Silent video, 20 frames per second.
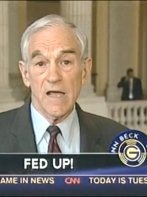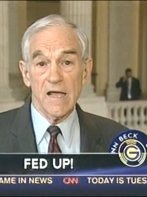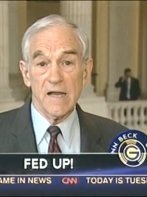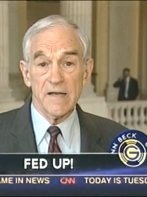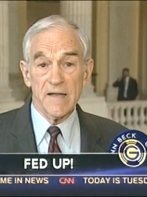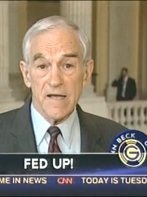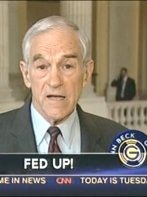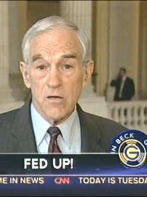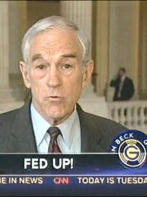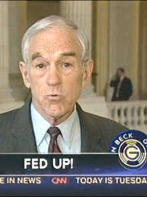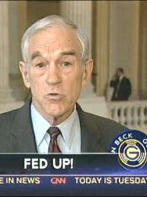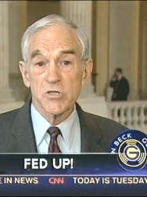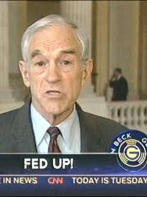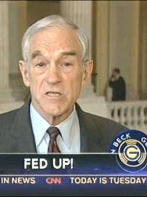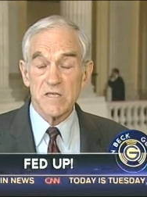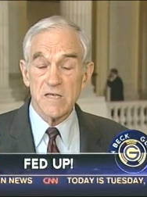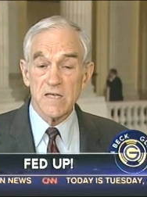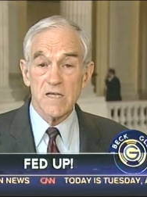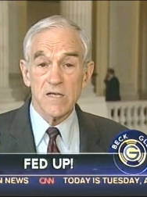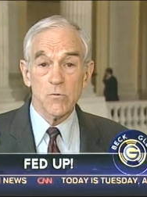And now we're
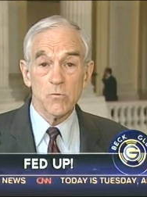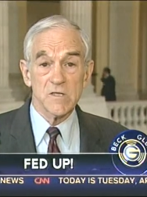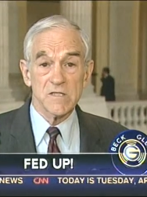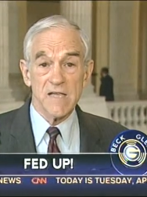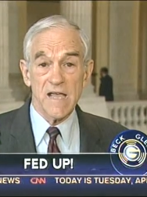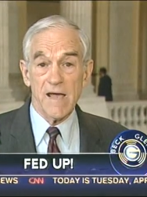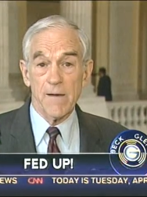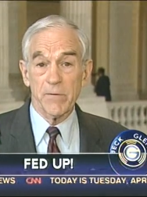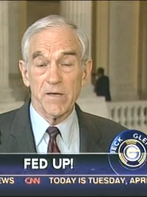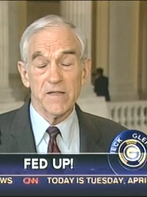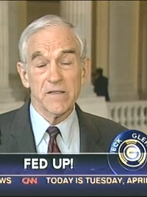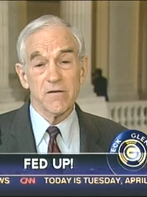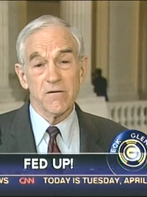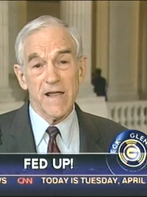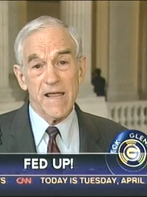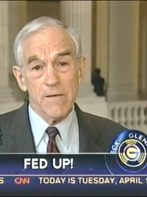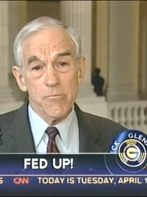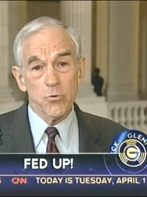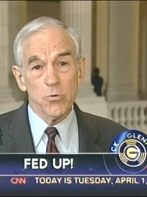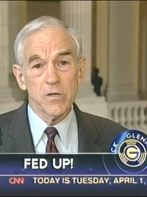seeing what's happening.
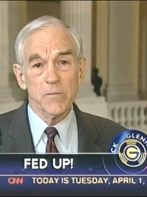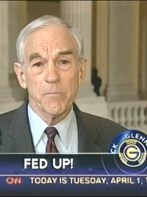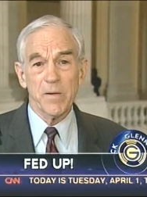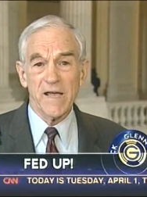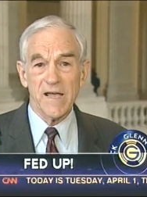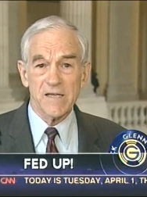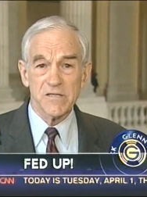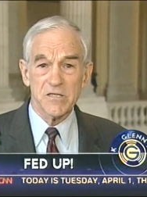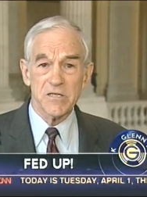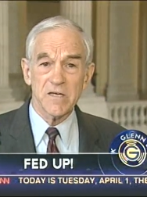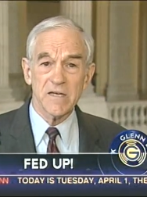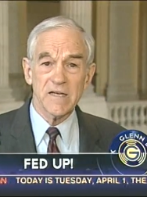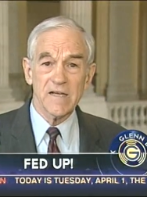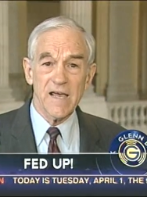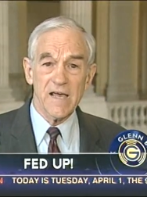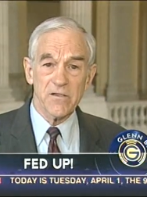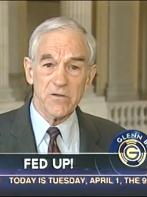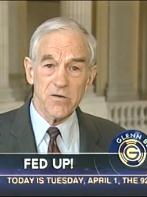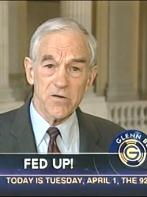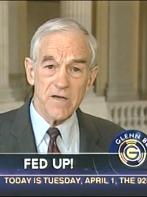They're able to patch it
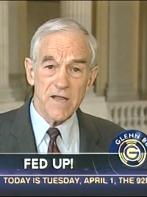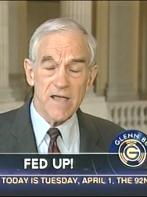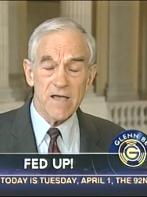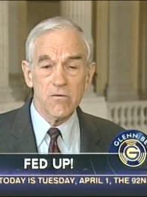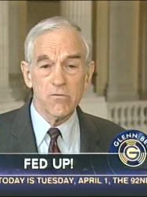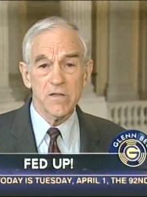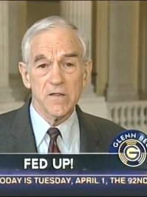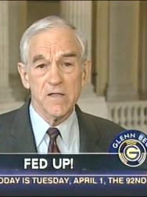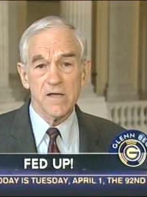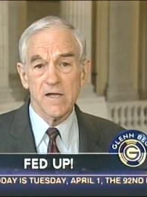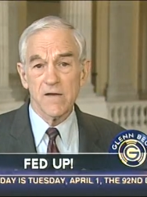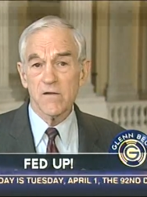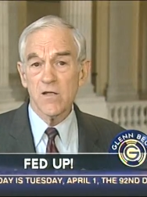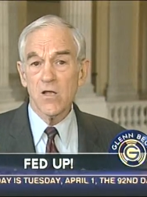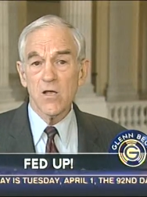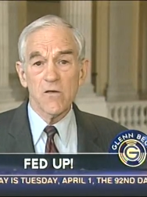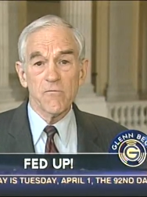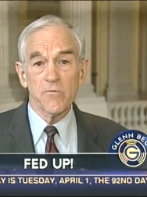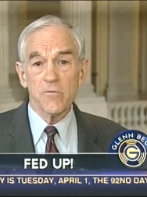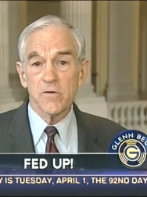together now and then
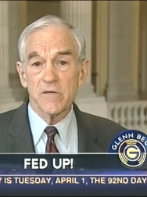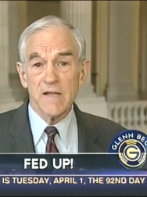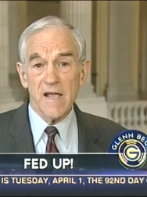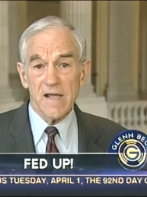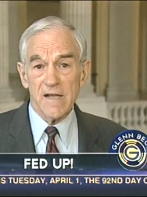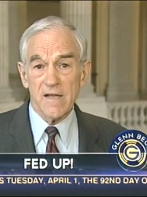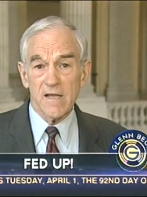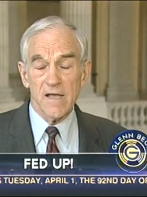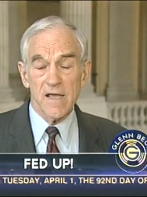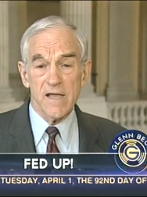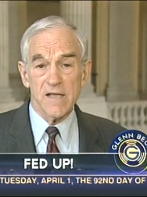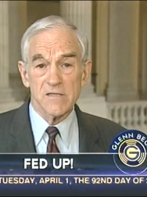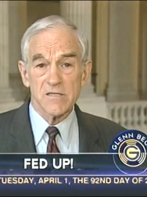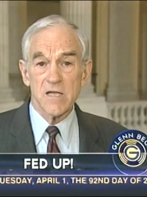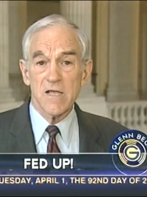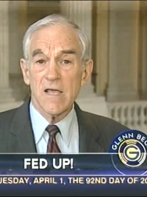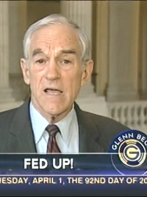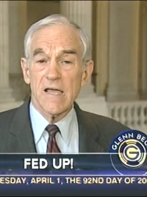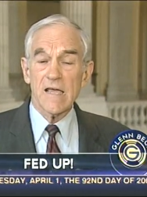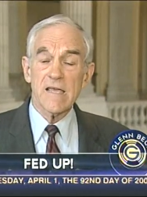for
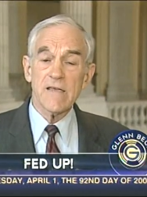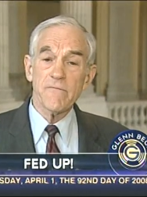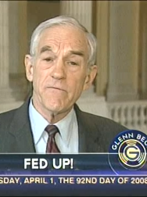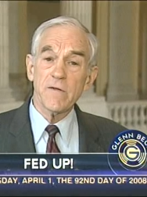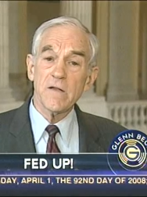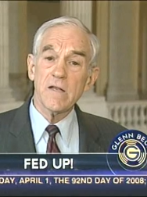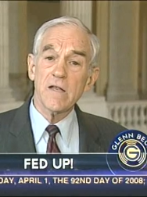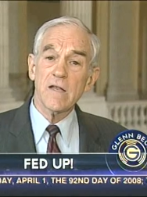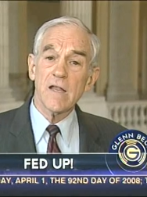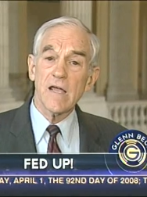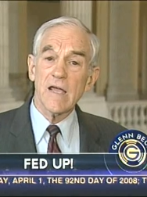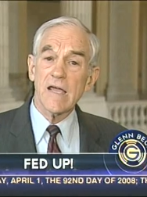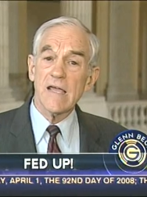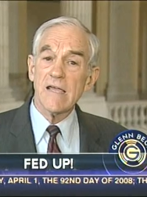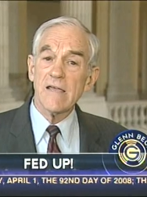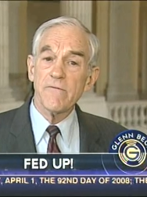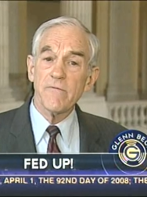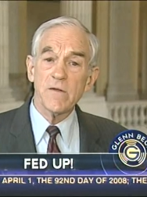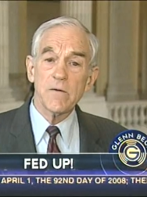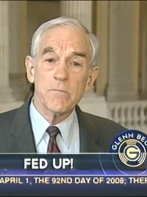decades. Even
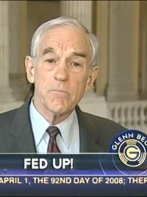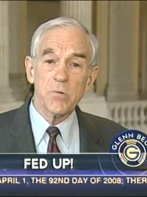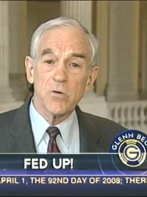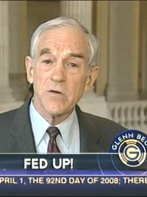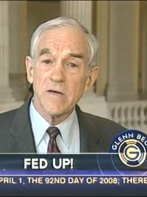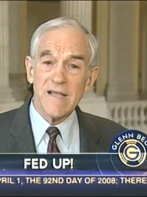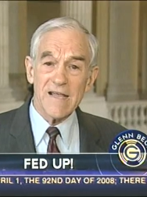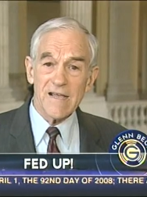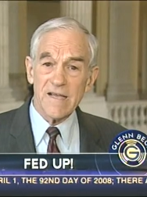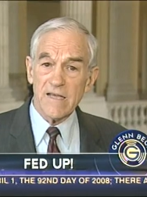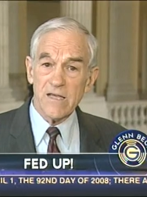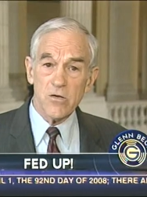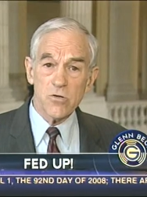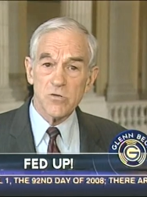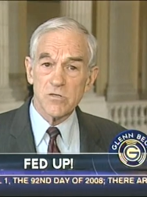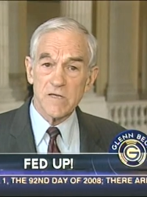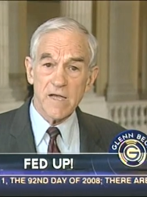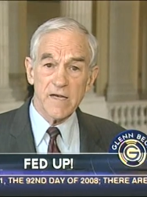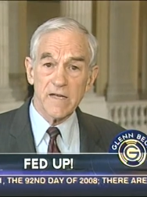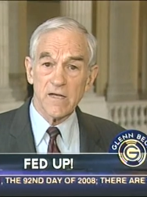Bernanke,
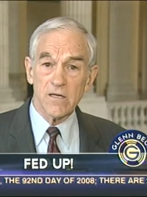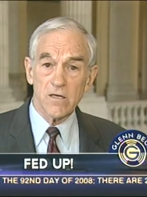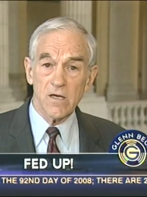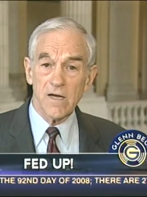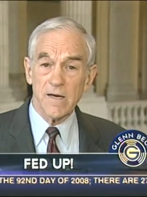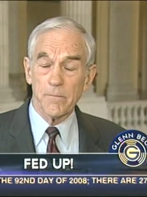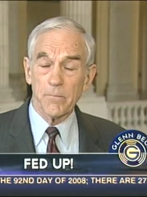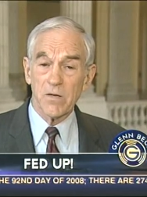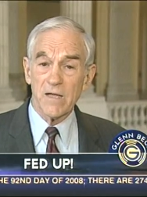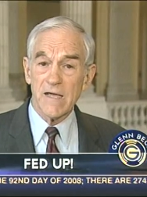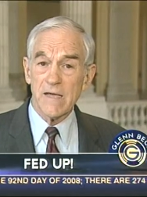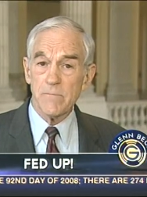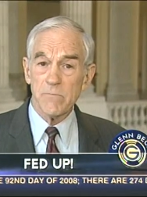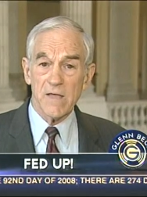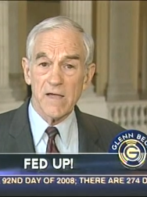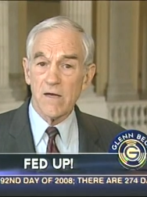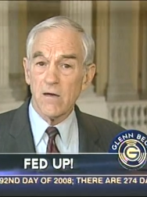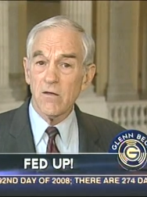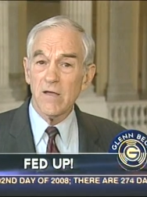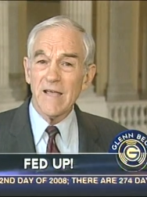who's getting a lot of blame
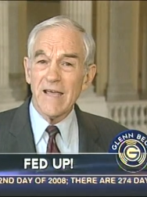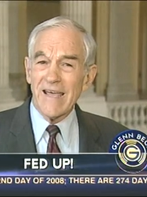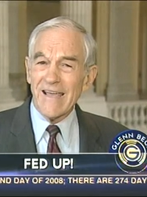now,